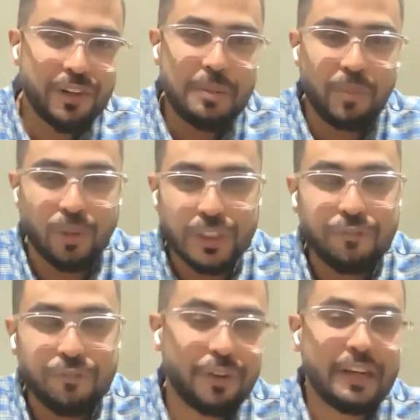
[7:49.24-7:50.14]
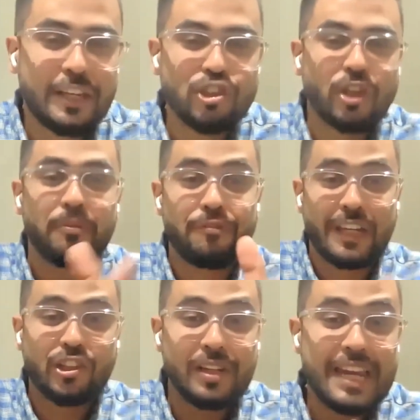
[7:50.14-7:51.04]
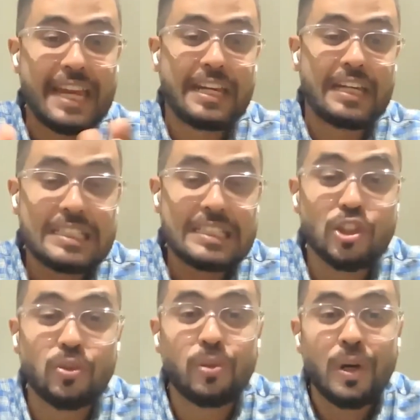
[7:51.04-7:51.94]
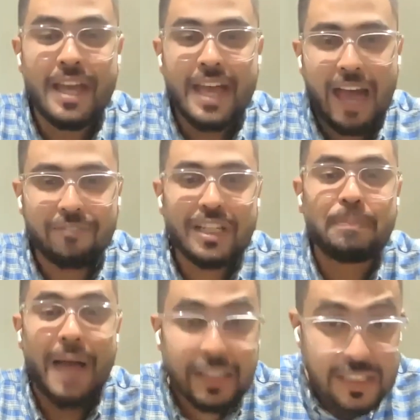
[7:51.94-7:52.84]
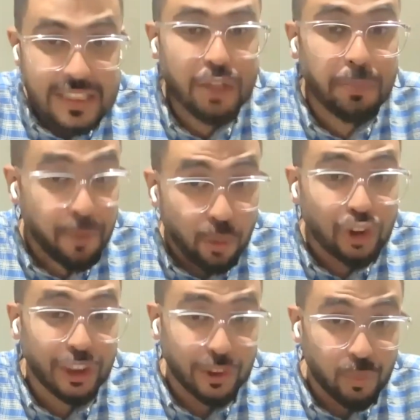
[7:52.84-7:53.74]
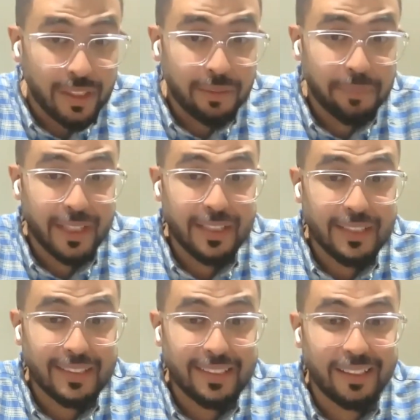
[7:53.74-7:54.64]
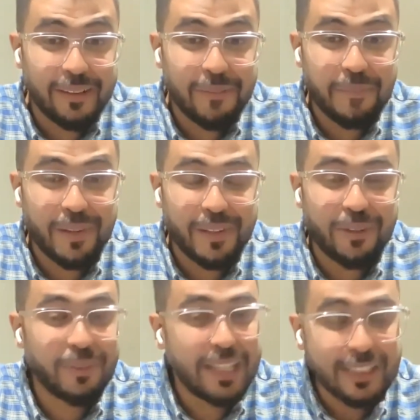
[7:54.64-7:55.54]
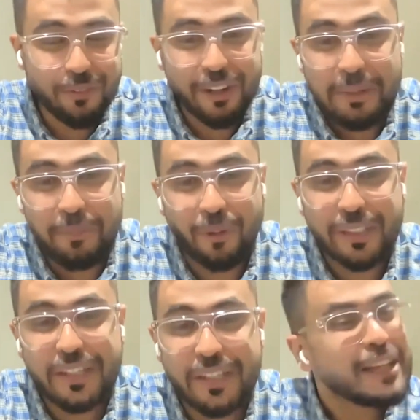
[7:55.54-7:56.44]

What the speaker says: very important for an HR professional and a leader to have that balanced approach as well, because that's very important.